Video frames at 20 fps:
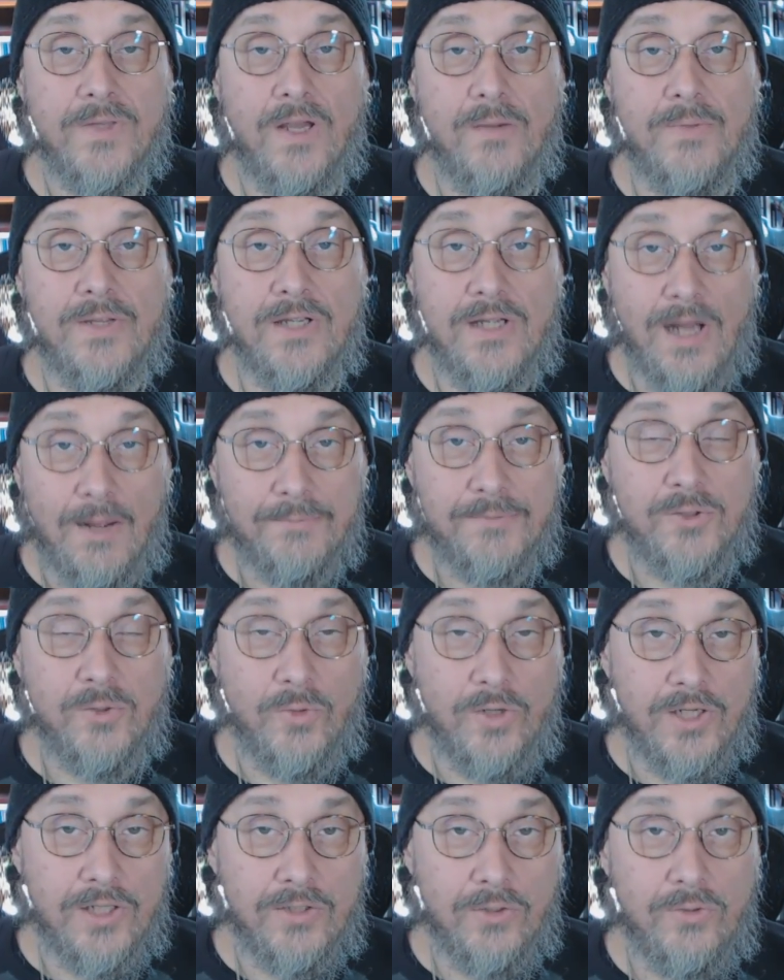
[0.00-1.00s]
I mean, up
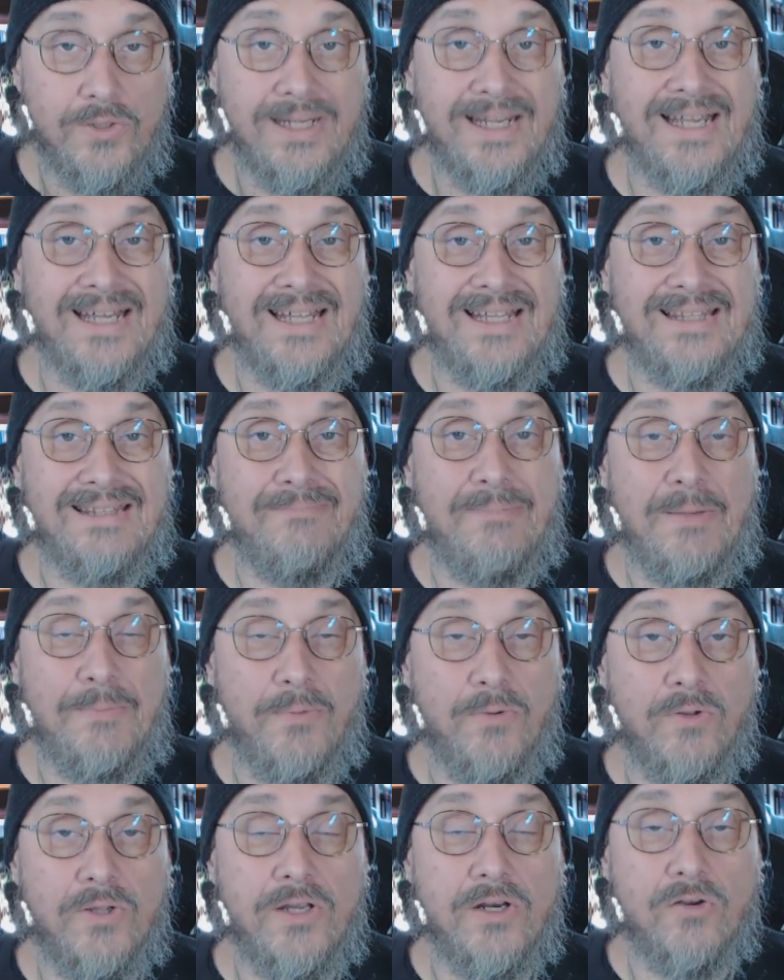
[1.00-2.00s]
to including
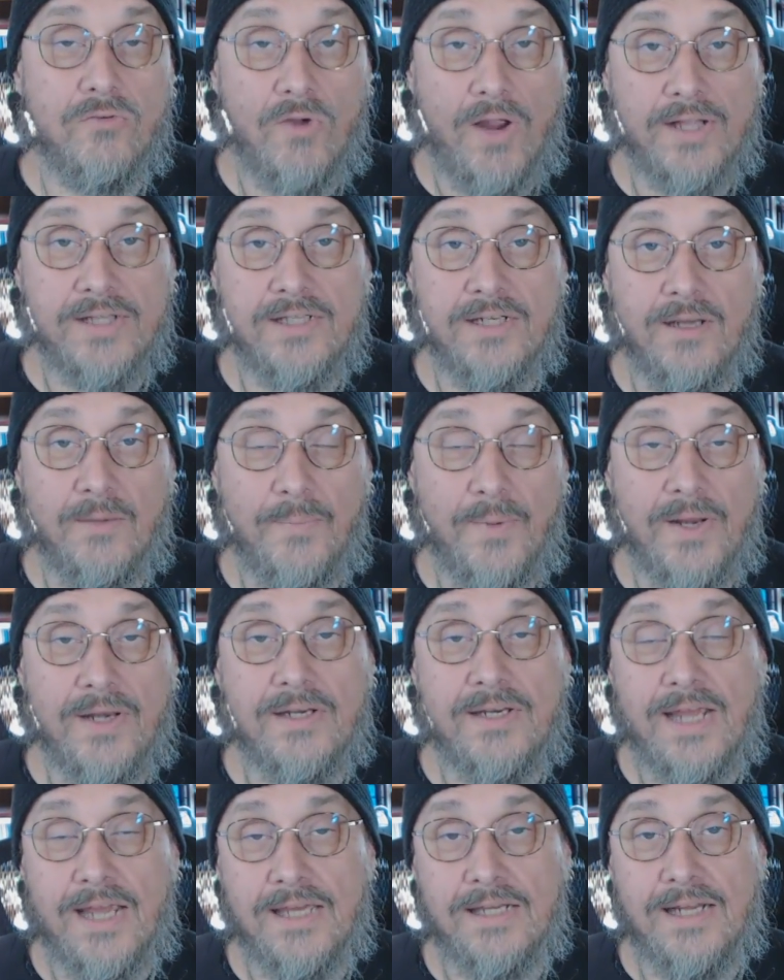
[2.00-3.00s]
people can grind it up
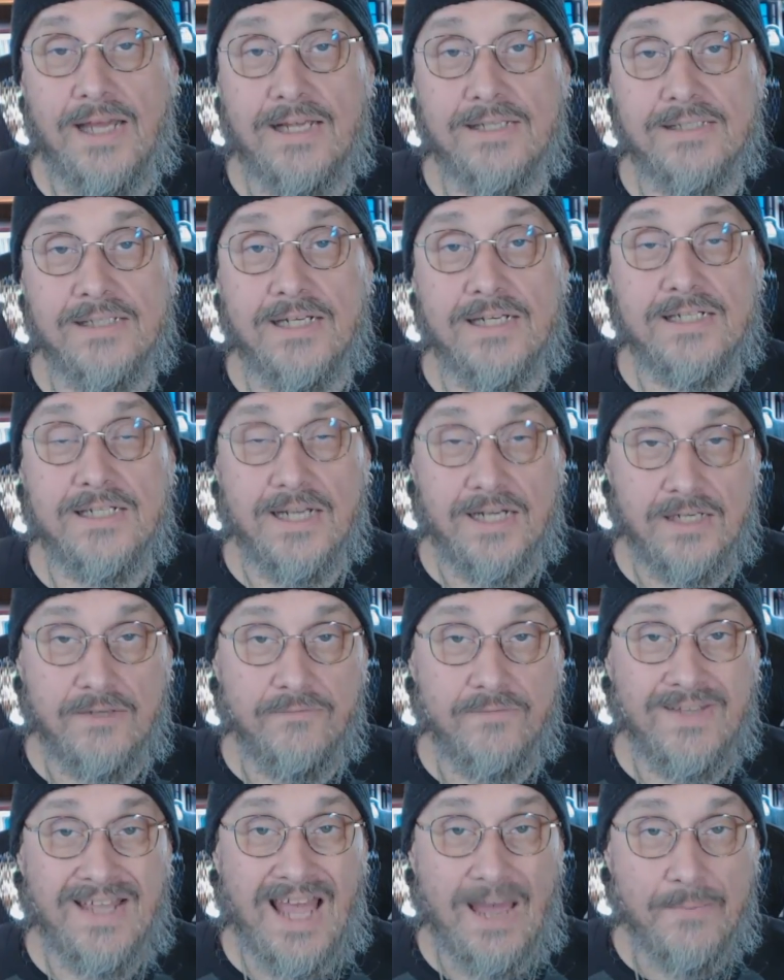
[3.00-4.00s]
and take it as an
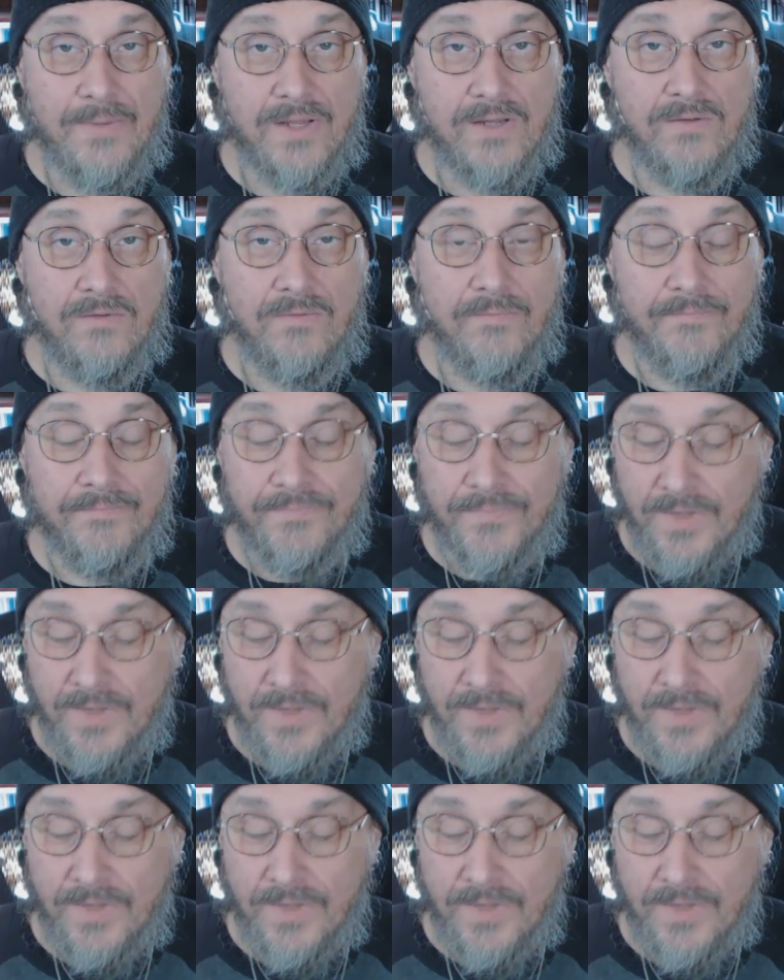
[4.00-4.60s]
addictive chemical.